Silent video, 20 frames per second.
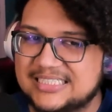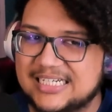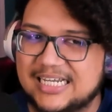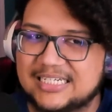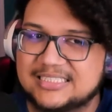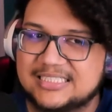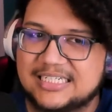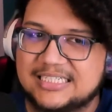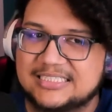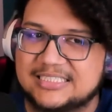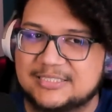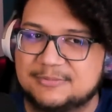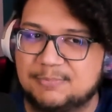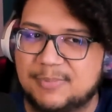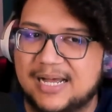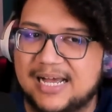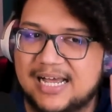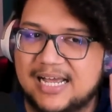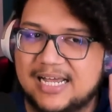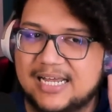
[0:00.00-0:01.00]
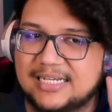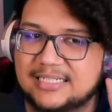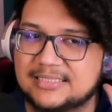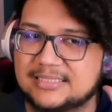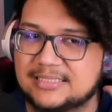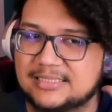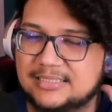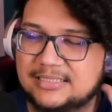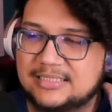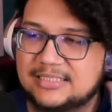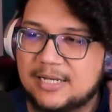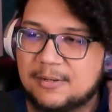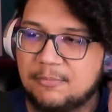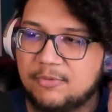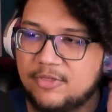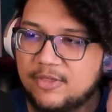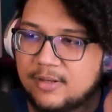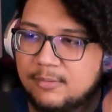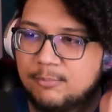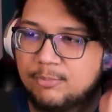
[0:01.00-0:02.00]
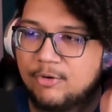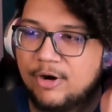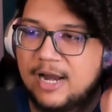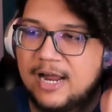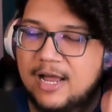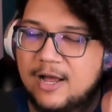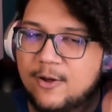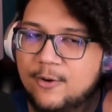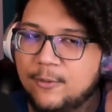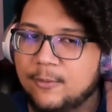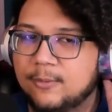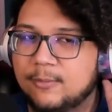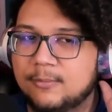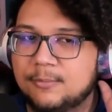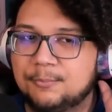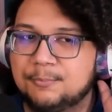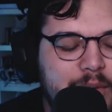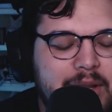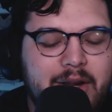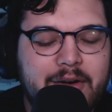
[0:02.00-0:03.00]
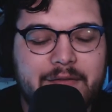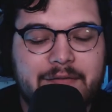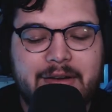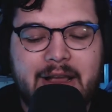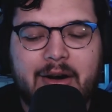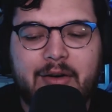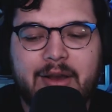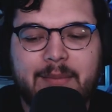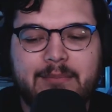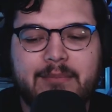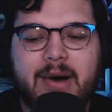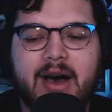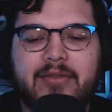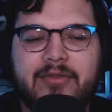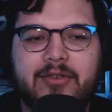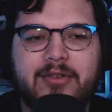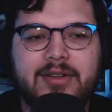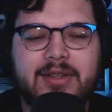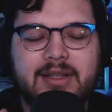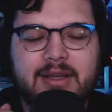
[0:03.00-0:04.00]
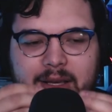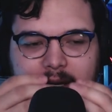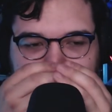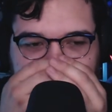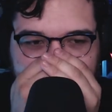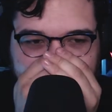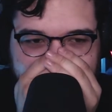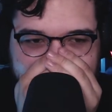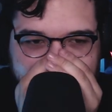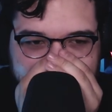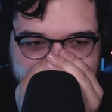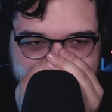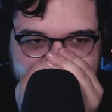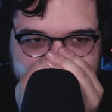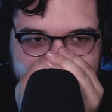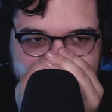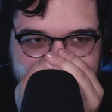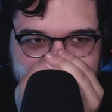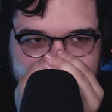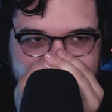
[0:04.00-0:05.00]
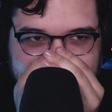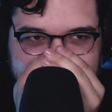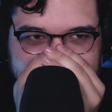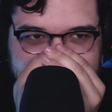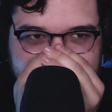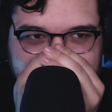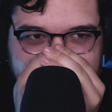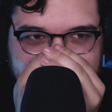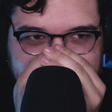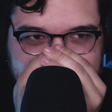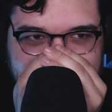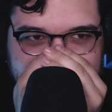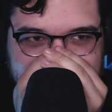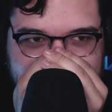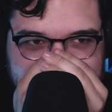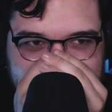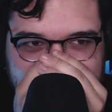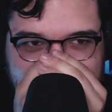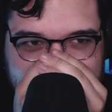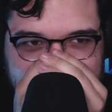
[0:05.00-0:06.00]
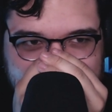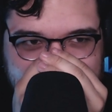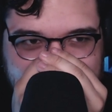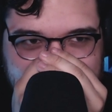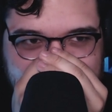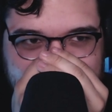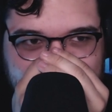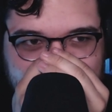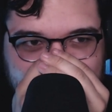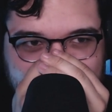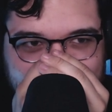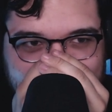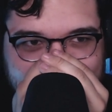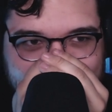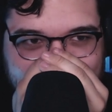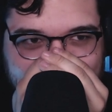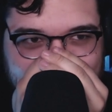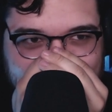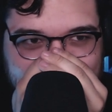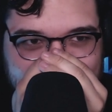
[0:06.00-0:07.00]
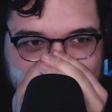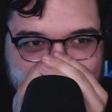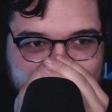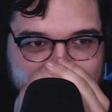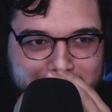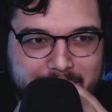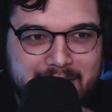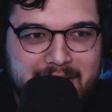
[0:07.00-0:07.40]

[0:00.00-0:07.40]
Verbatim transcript: says he spies something brown. You hear very muffled. Everything is darkness. See no brown